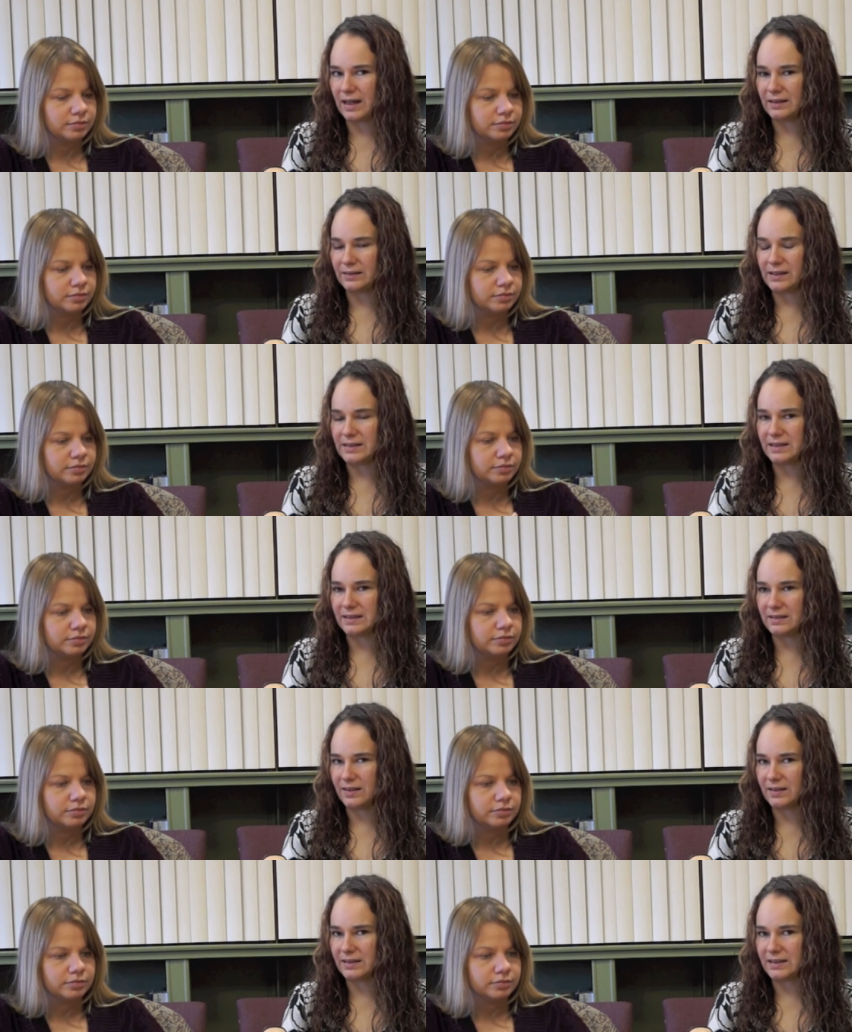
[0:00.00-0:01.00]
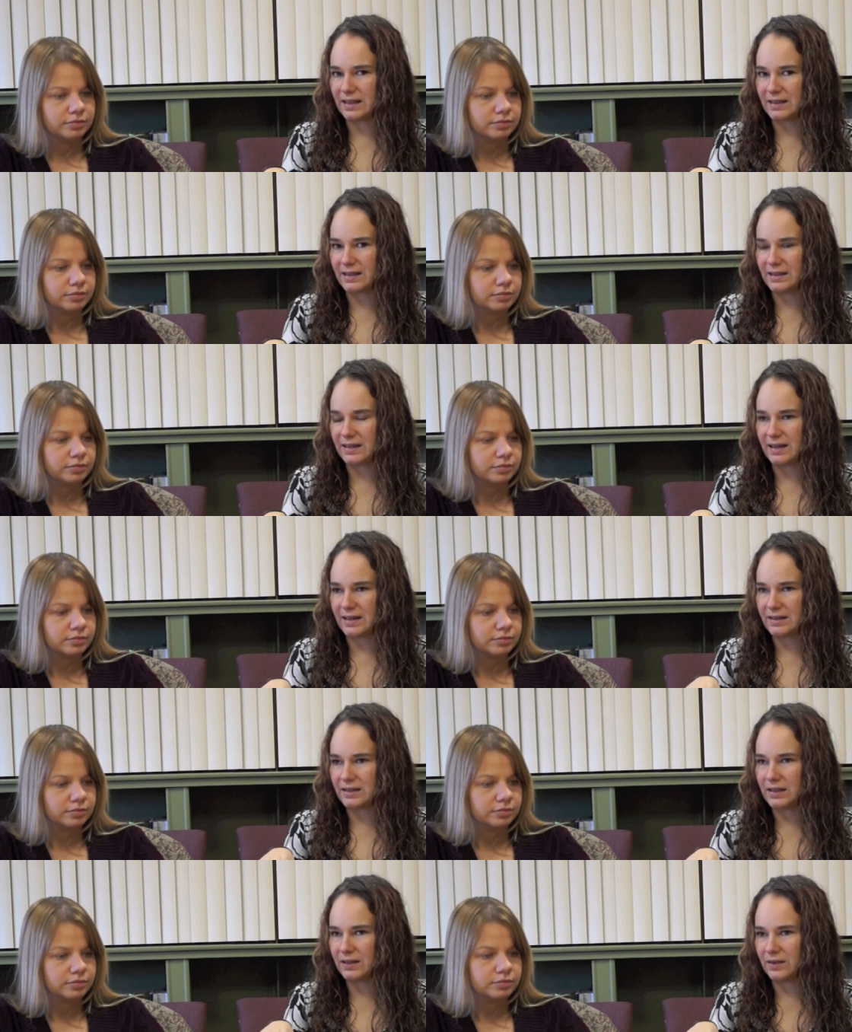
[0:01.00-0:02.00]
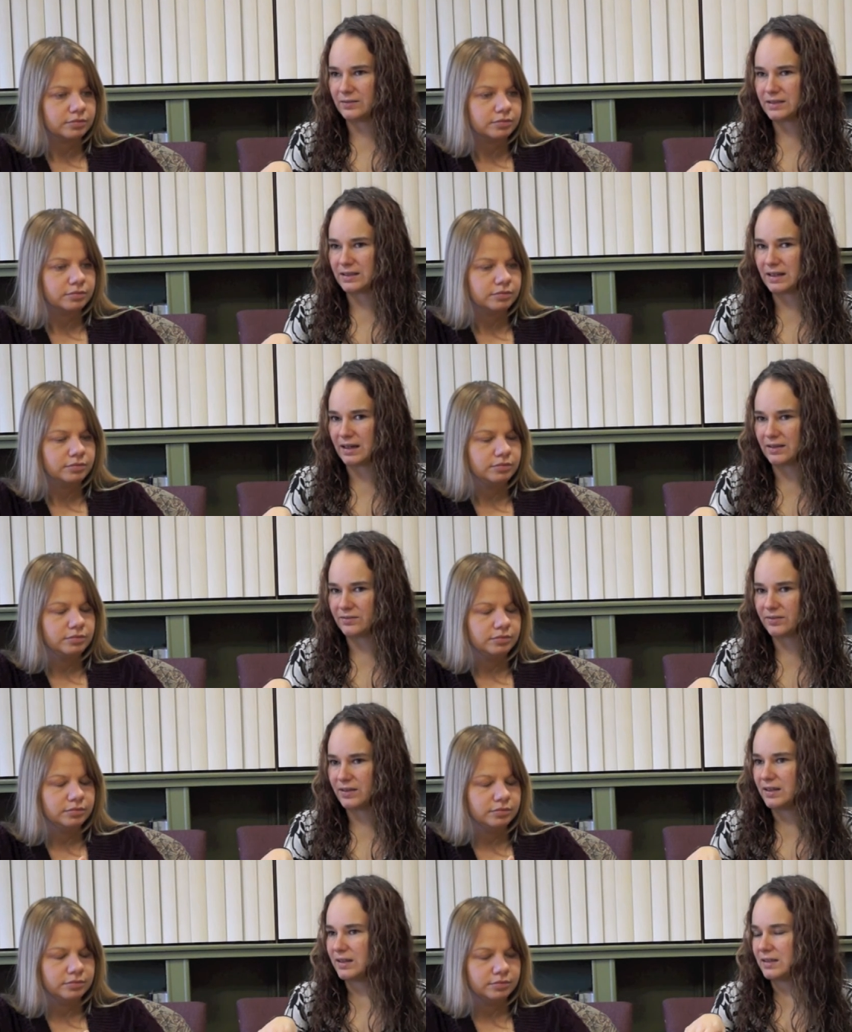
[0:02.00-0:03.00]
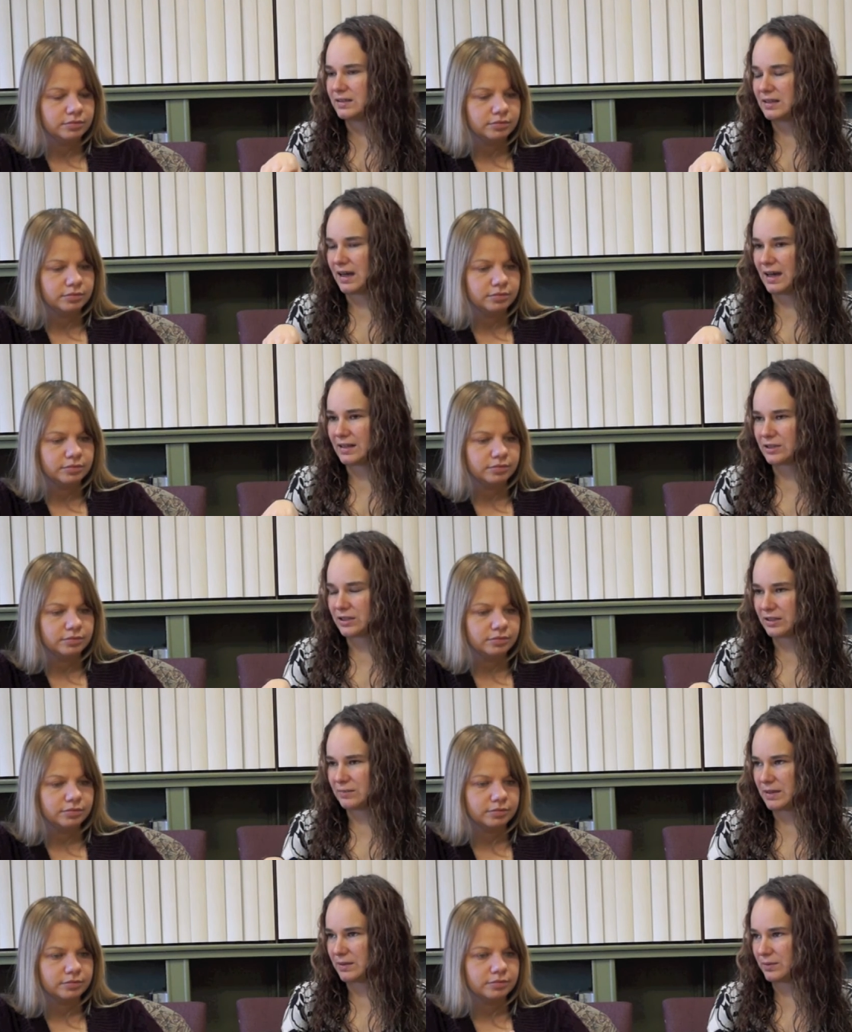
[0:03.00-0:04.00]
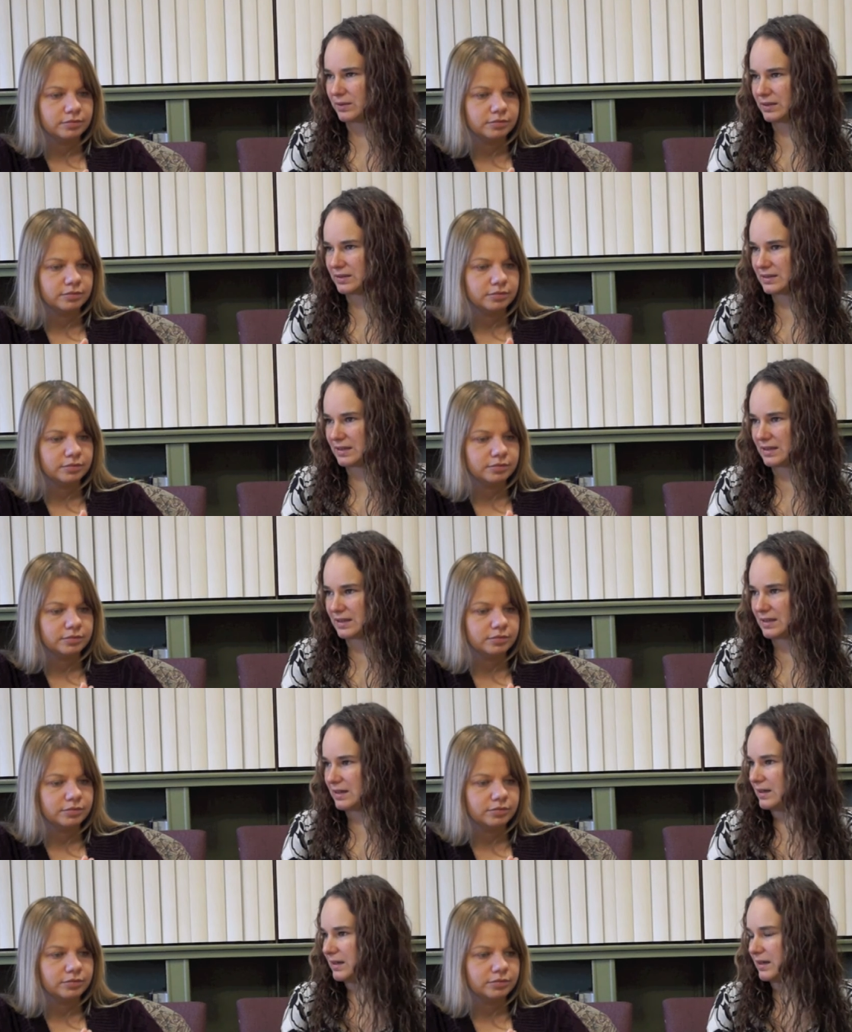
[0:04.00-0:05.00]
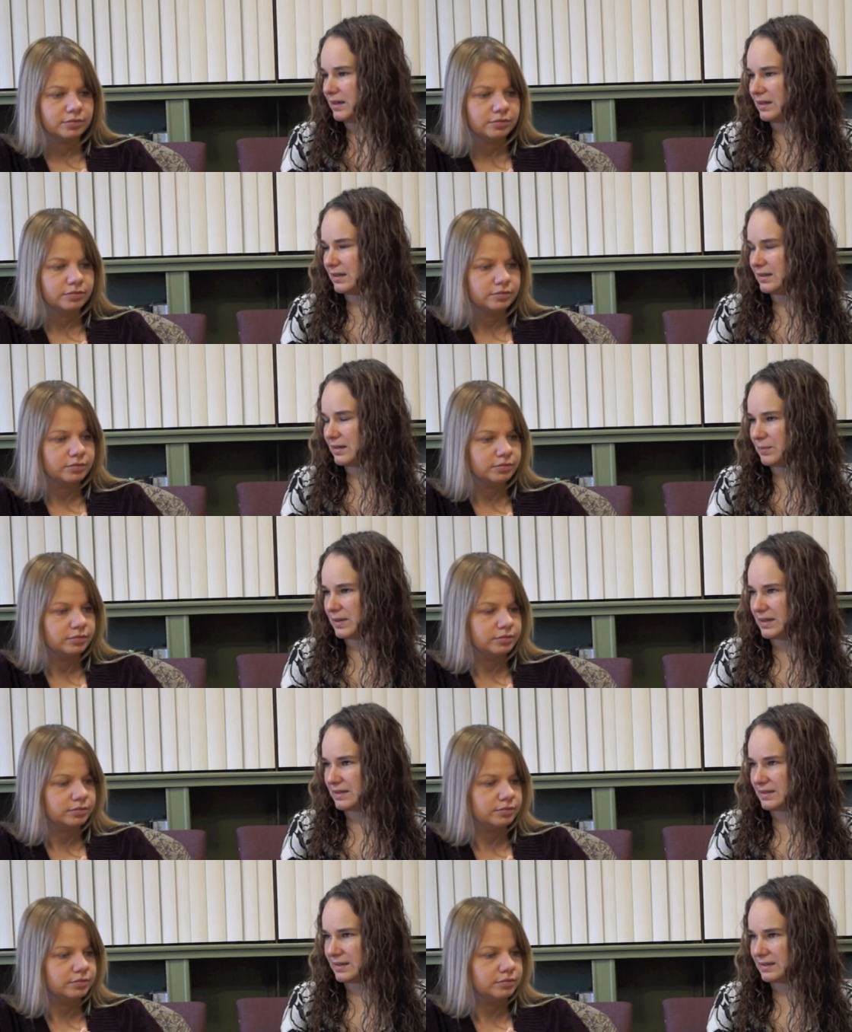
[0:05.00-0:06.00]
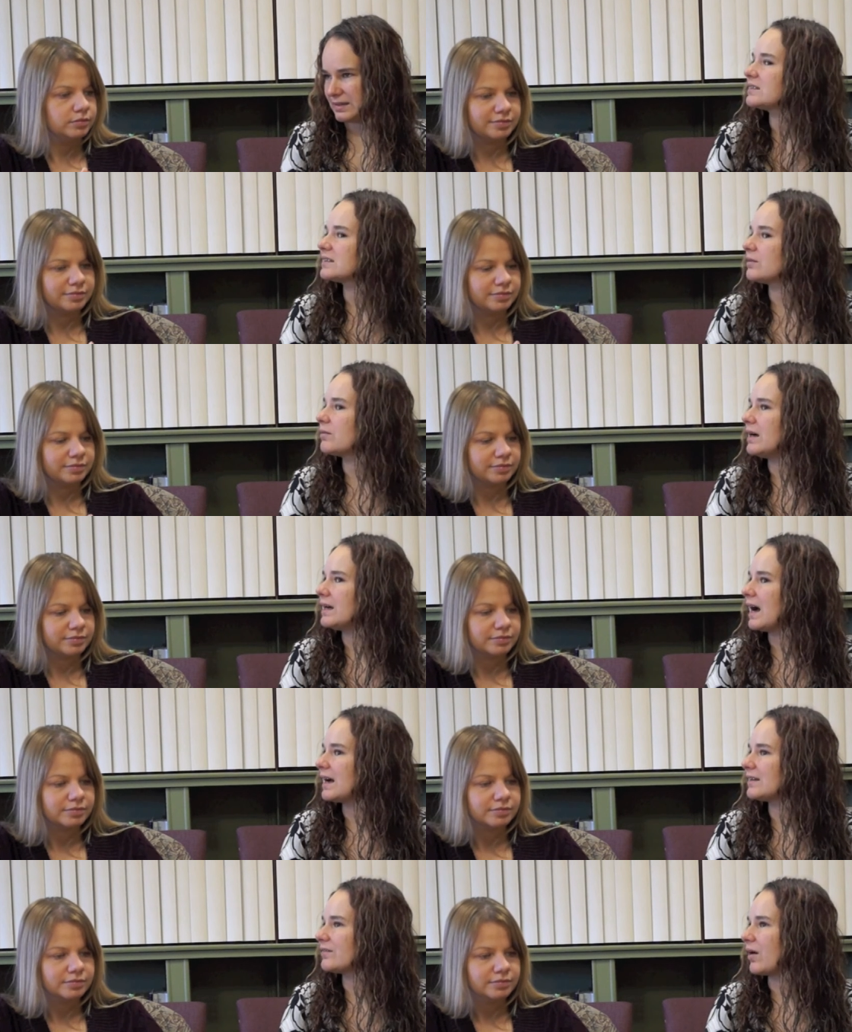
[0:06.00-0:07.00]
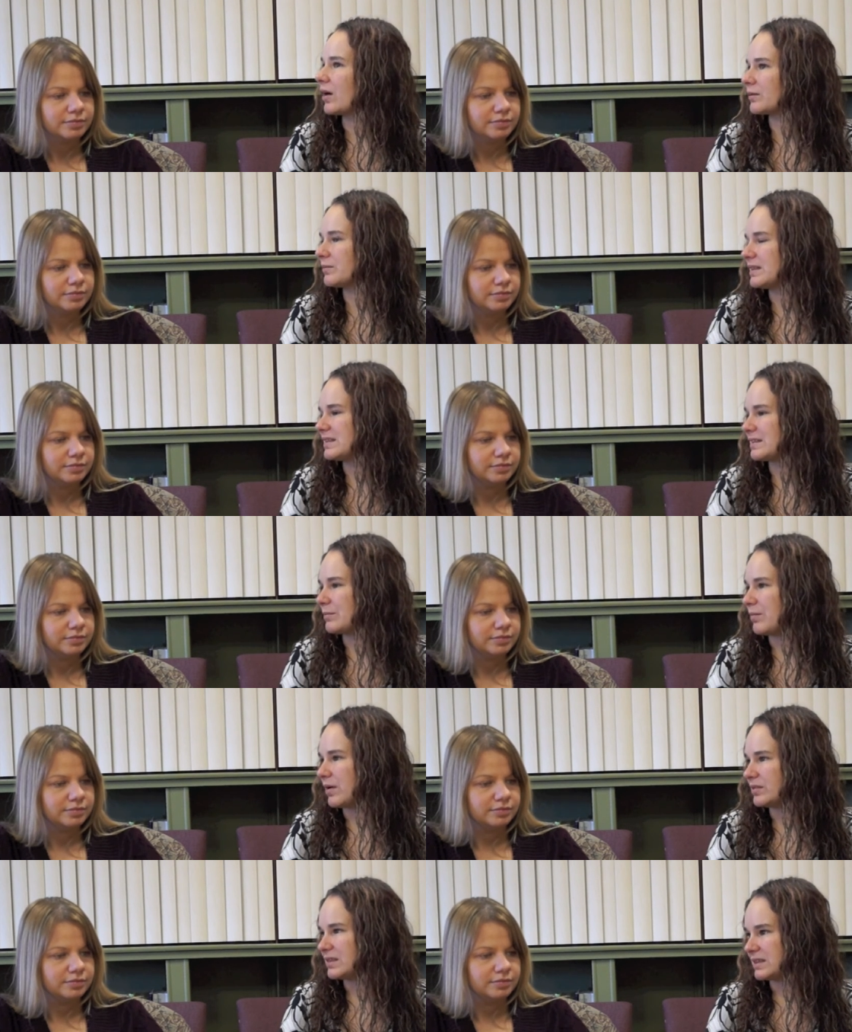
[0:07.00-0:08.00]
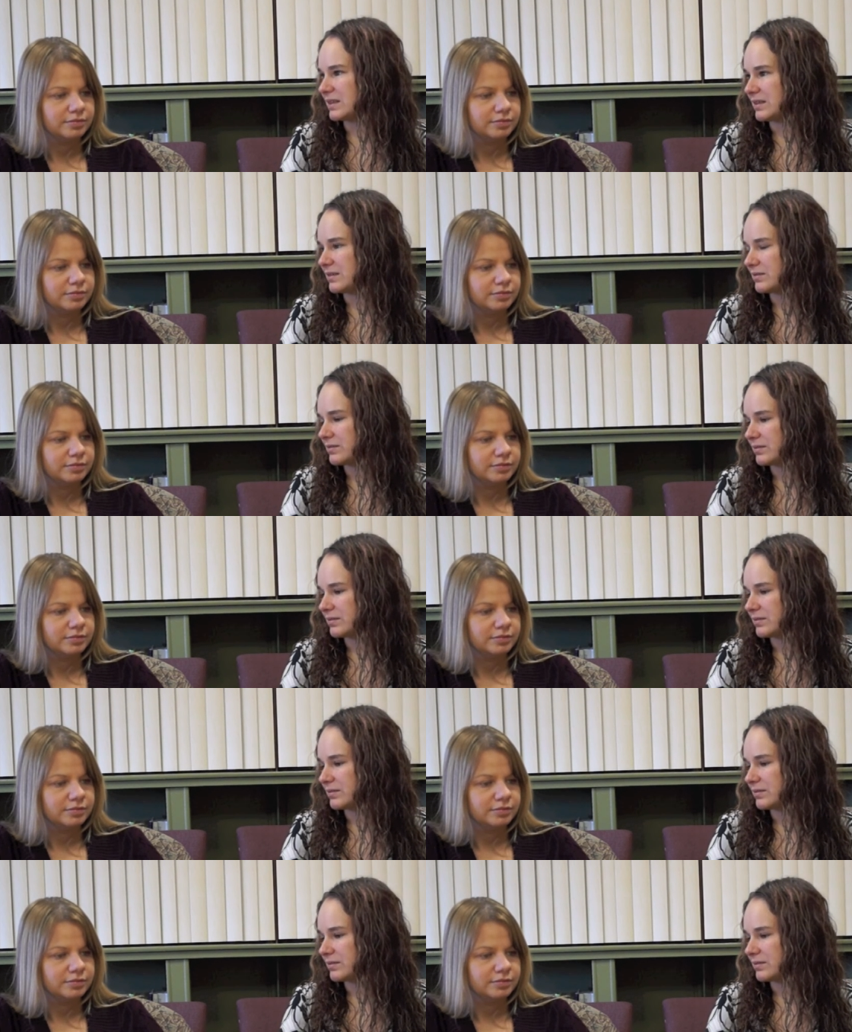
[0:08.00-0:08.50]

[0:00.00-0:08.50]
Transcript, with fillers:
Speaker 1: galleries as long as I can get close enough mm-hmm. to actually be able to see the pieces. So what kind of art means the most to you?